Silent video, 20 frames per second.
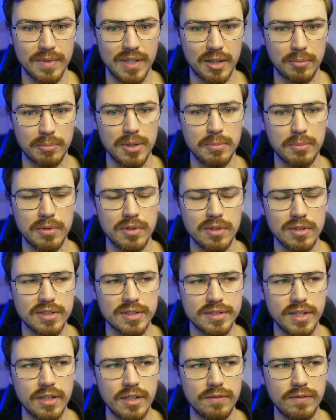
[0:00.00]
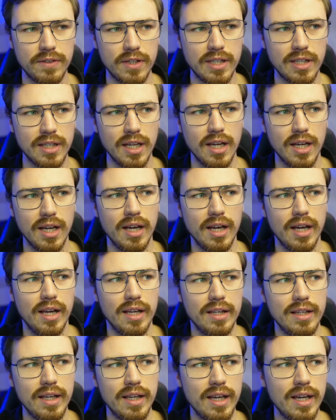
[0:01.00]
Like people still think,
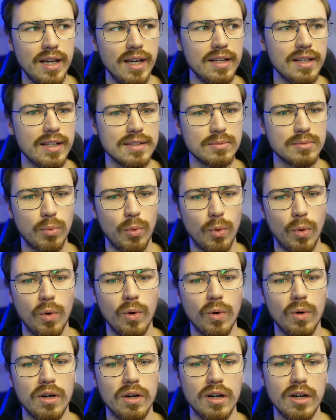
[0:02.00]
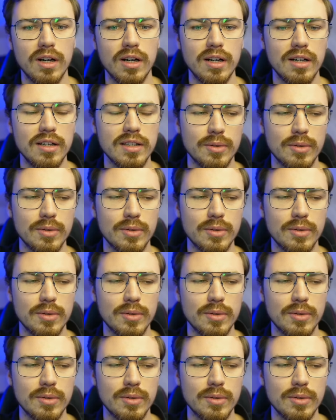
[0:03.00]
yeah, there's war,